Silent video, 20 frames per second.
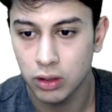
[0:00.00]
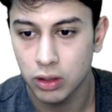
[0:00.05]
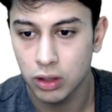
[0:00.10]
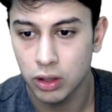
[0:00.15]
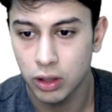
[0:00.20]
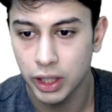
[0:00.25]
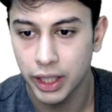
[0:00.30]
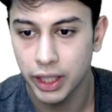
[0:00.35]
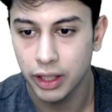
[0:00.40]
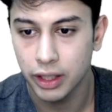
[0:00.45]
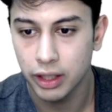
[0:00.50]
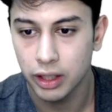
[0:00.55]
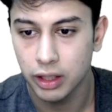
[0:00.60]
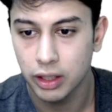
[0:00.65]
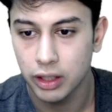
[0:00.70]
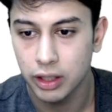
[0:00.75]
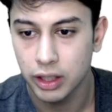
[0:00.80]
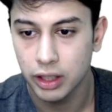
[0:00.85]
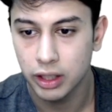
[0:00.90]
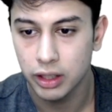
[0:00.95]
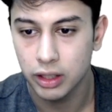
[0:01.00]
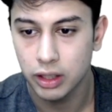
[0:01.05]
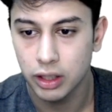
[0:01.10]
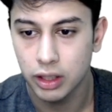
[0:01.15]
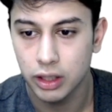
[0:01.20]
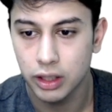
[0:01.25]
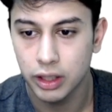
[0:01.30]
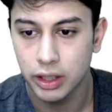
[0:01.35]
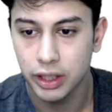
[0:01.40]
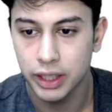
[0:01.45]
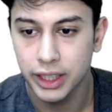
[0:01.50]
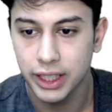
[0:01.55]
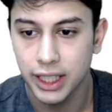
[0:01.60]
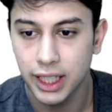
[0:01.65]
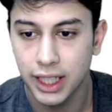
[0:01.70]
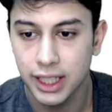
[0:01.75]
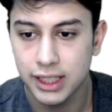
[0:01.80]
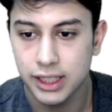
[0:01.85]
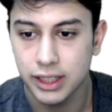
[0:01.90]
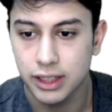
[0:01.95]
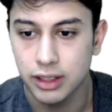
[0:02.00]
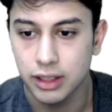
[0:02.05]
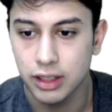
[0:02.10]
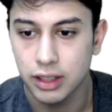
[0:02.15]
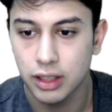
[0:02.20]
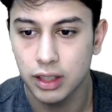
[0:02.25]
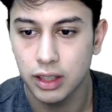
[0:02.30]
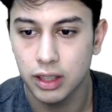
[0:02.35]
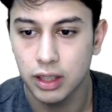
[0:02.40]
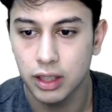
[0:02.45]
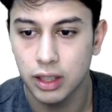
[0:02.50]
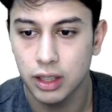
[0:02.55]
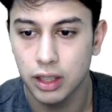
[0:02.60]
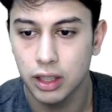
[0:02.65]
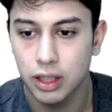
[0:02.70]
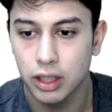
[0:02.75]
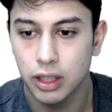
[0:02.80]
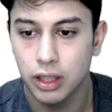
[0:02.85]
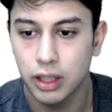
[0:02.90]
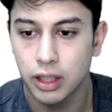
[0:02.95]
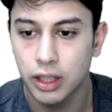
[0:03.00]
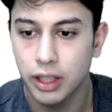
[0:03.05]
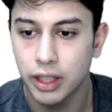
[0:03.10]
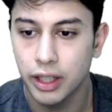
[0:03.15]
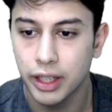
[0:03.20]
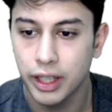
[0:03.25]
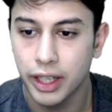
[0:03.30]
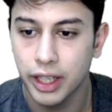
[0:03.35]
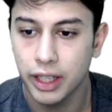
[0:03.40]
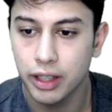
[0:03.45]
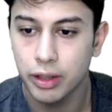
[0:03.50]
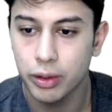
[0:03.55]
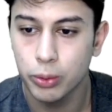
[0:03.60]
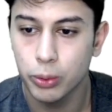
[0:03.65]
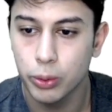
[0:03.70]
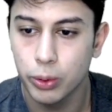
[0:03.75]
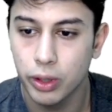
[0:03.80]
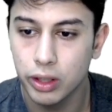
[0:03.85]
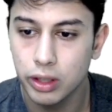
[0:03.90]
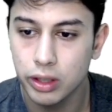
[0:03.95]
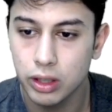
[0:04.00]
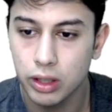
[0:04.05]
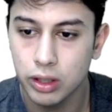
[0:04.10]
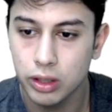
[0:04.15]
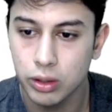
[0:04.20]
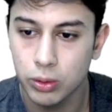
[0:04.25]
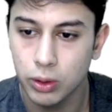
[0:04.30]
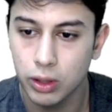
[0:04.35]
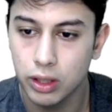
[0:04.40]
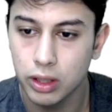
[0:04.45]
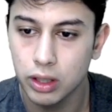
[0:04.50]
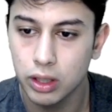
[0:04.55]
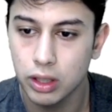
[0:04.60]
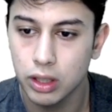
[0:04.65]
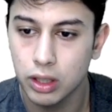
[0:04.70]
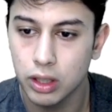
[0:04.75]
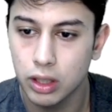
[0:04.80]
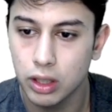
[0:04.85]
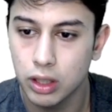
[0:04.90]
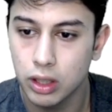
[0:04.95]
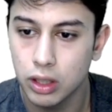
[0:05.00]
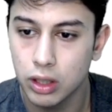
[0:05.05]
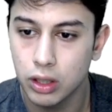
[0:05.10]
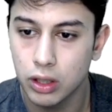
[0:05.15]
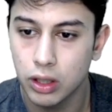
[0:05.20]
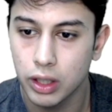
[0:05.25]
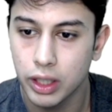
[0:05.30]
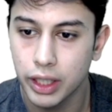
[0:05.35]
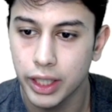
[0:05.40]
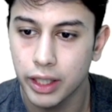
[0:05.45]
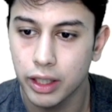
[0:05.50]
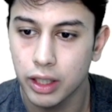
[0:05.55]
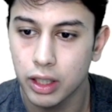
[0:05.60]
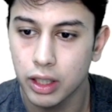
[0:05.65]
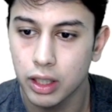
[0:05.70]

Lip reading: alright, he has hair. take a ruler, alright,